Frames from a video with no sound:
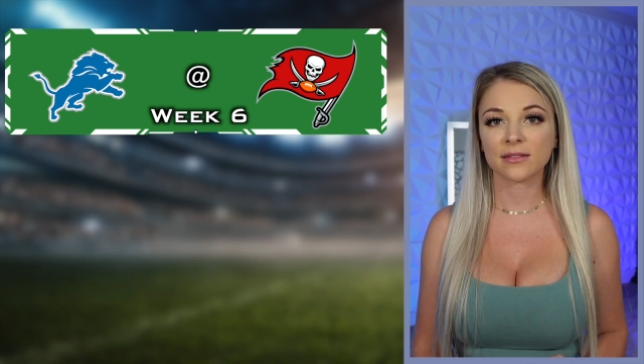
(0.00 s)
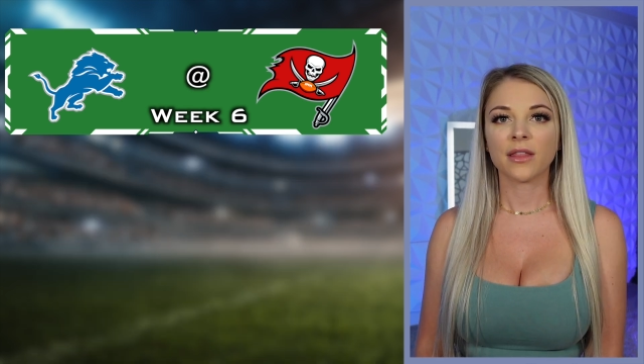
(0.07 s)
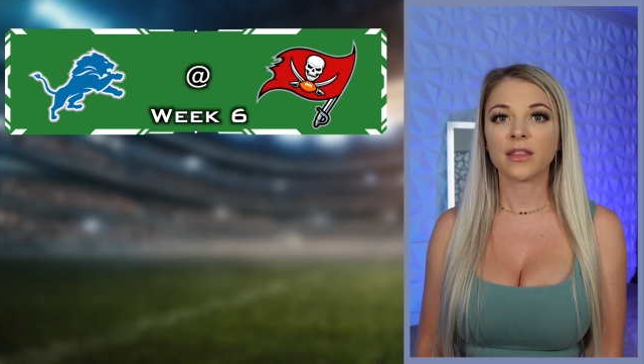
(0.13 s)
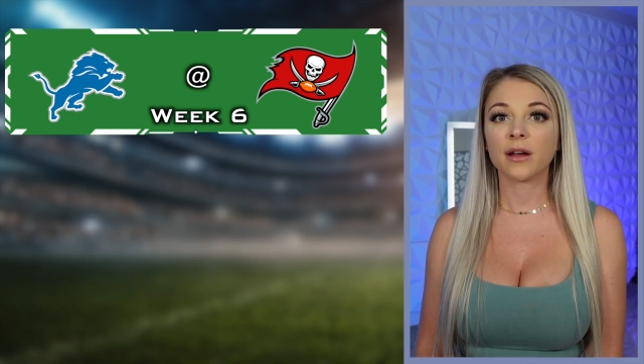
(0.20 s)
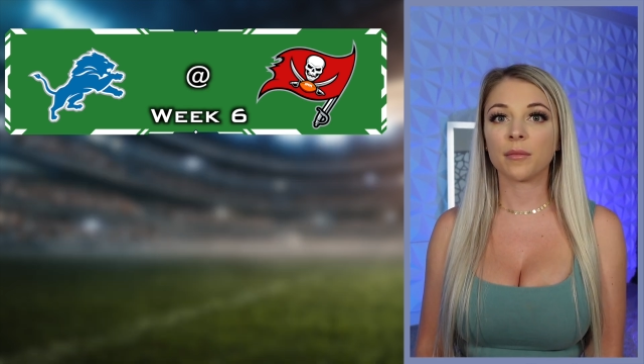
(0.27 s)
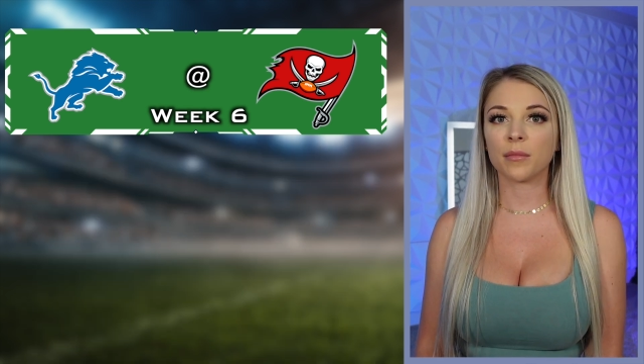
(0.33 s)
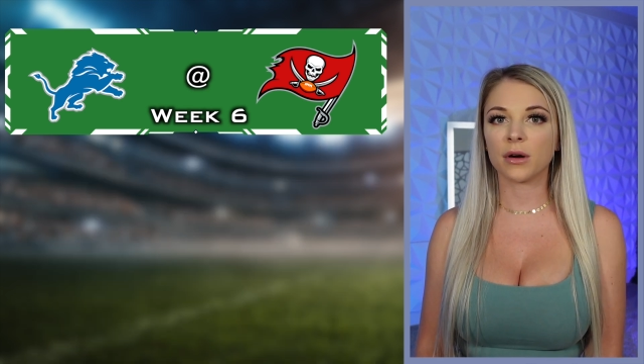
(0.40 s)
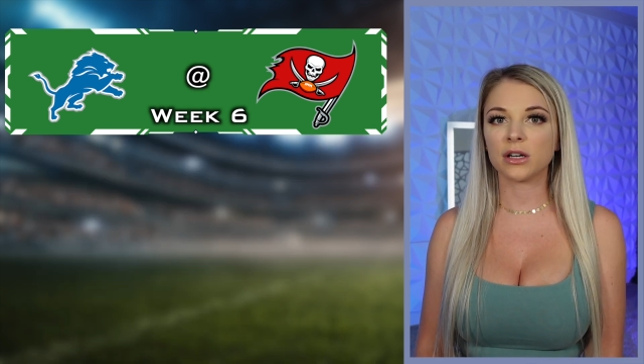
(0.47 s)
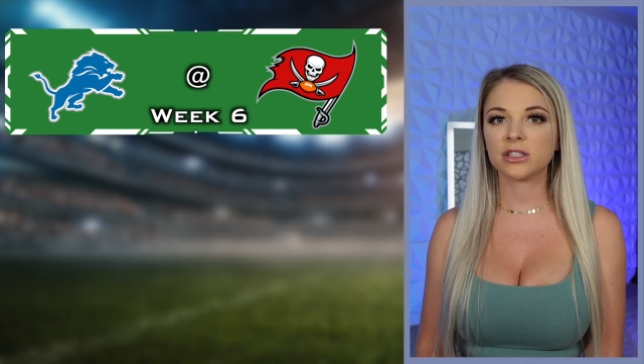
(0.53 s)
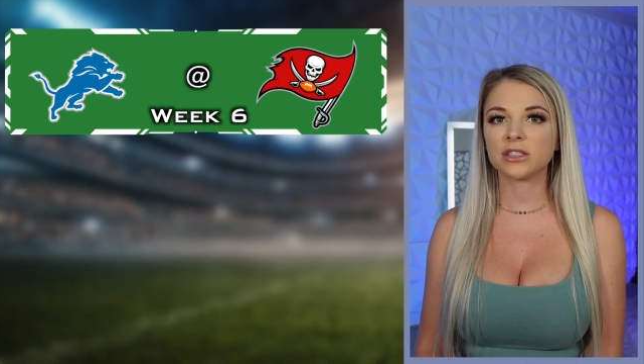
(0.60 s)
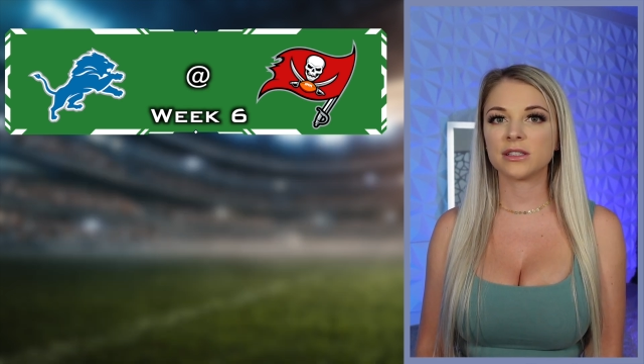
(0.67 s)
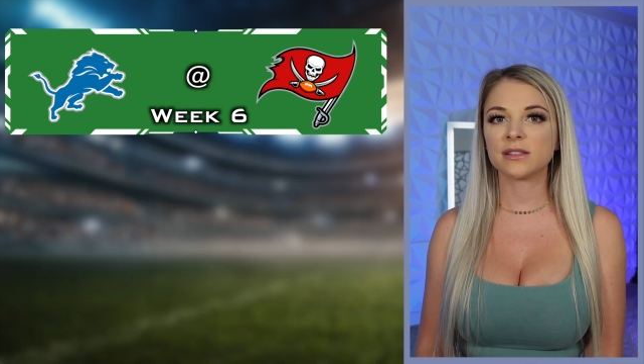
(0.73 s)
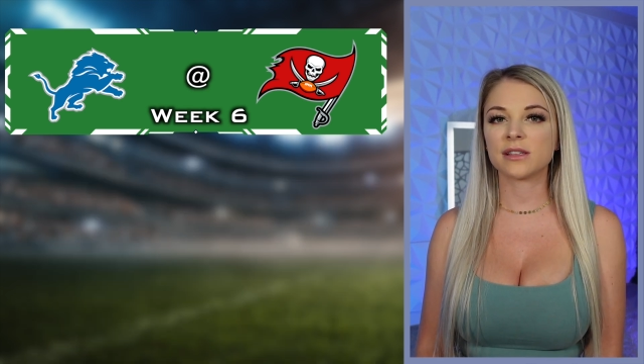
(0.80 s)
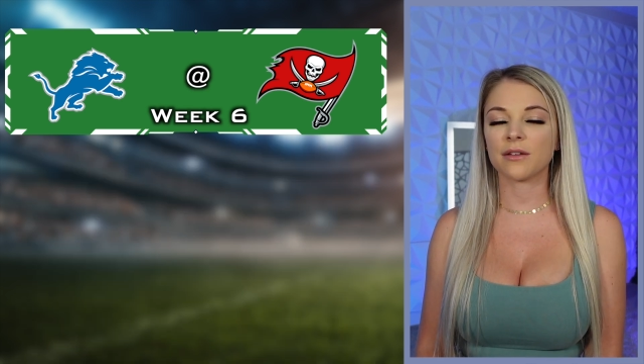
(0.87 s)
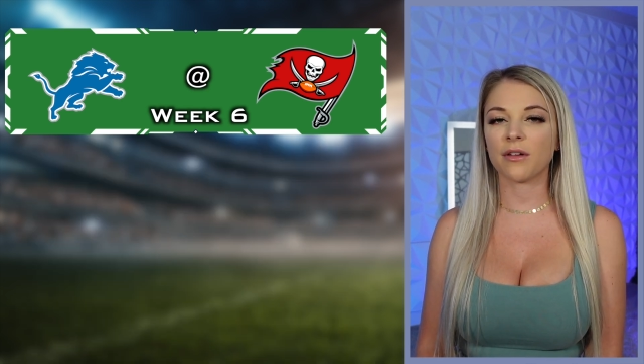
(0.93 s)
The
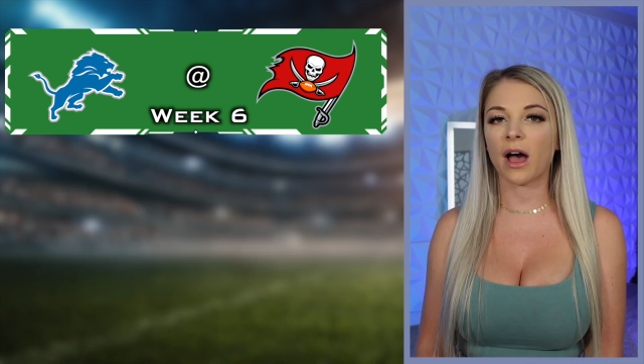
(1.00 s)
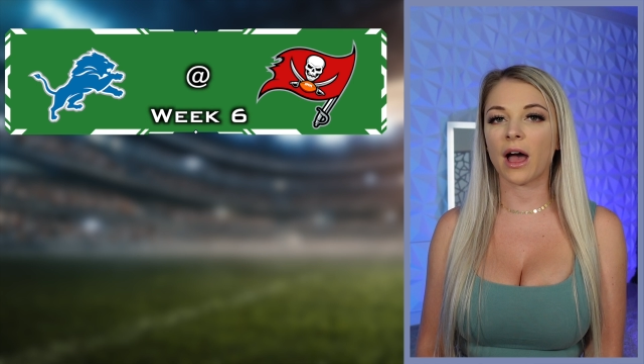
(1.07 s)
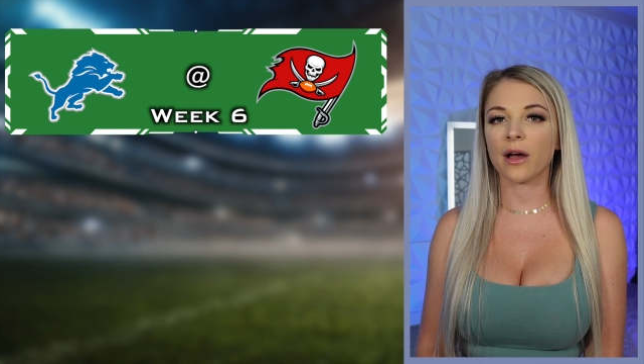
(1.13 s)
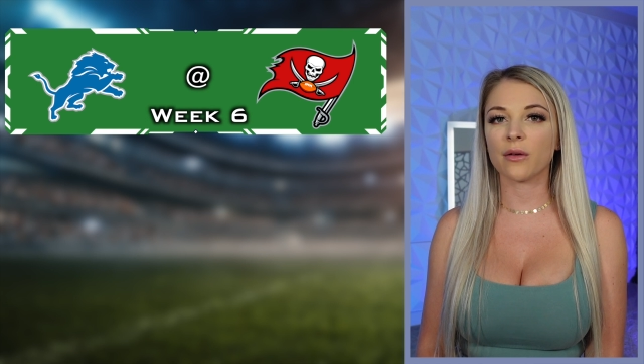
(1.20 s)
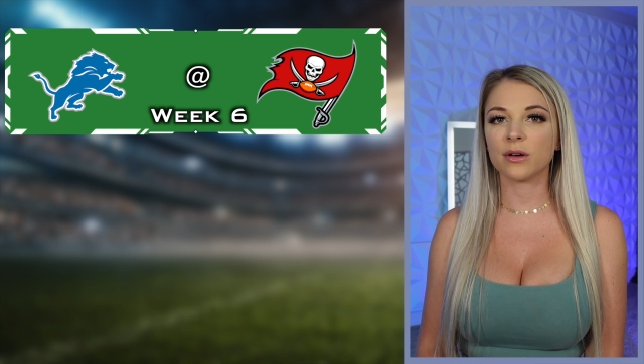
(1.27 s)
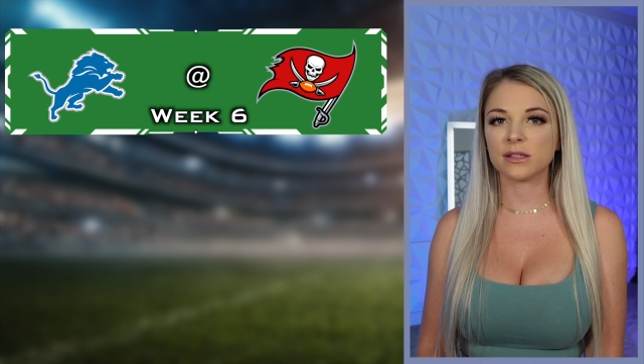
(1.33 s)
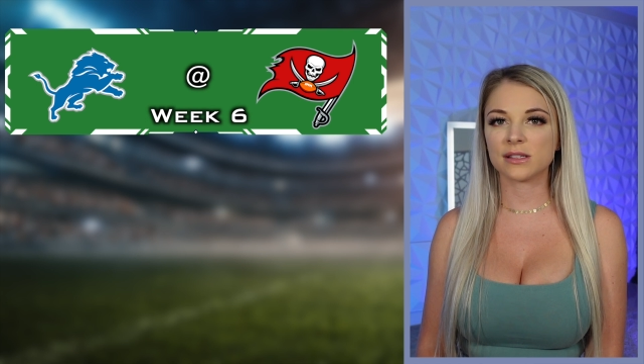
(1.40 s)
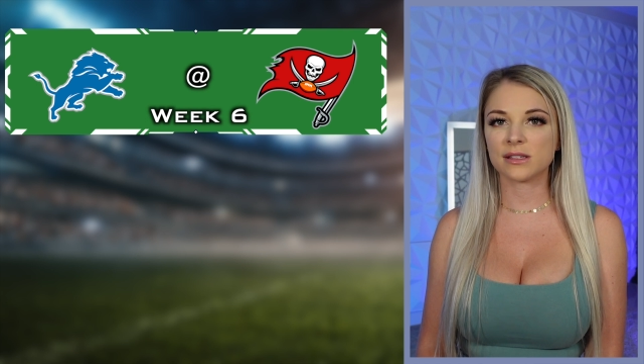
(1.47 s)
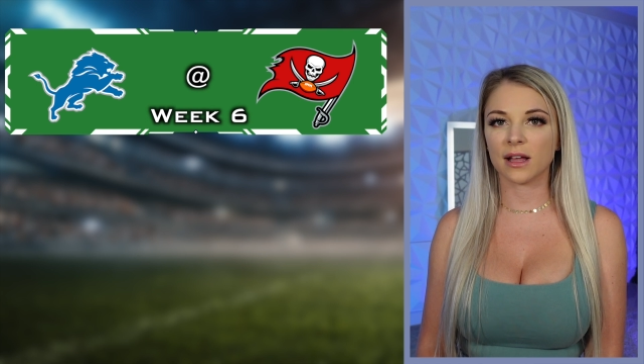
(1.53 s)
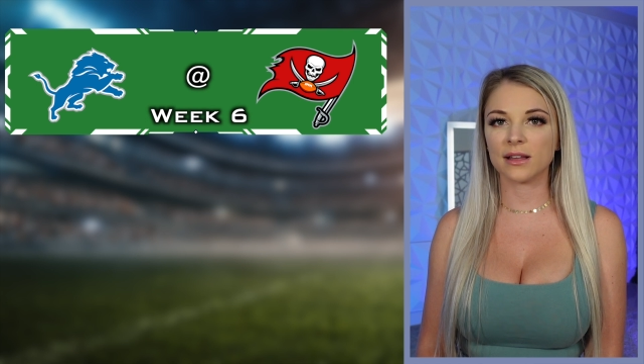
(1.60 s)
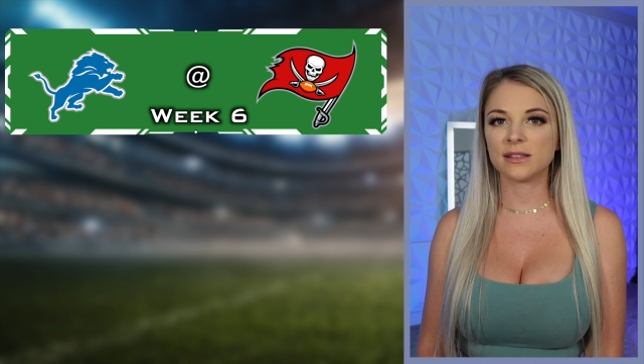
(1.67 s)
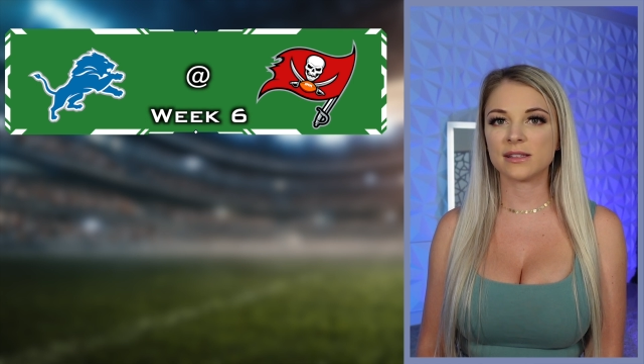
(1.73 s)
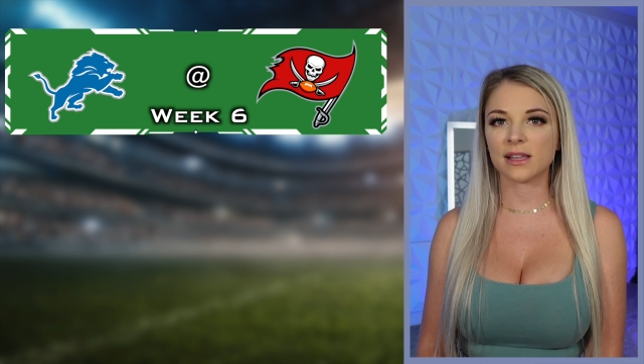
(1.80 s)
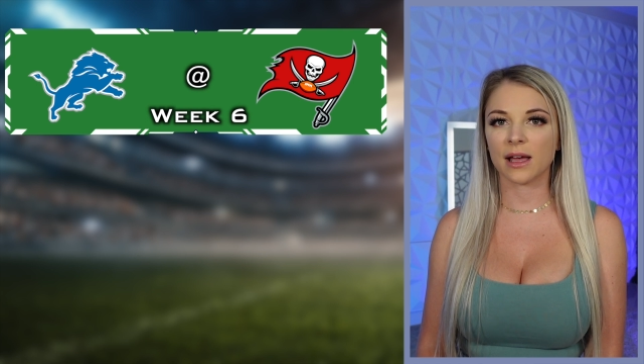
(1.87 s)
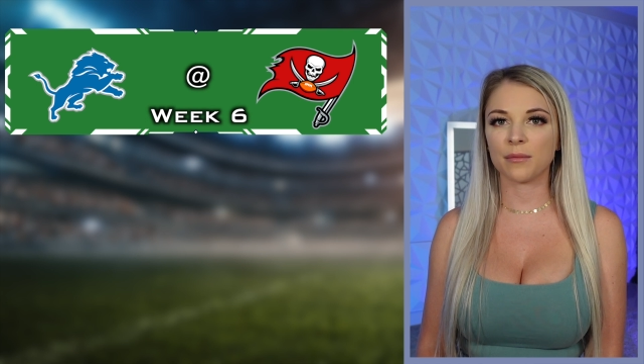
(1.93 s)
emergence of Iowa stud
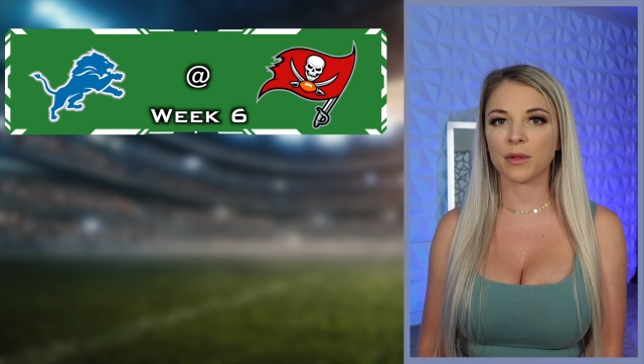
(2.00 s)
Sam